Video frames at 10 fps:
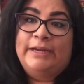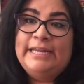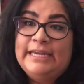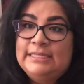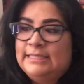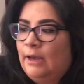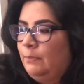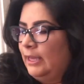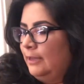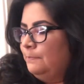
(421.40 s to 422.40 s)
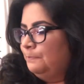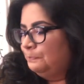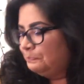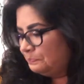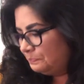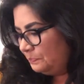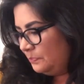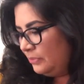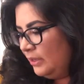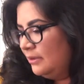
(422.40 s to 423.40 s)
readings that way,
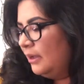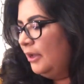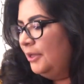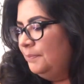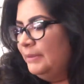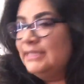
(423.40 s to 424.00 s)
um,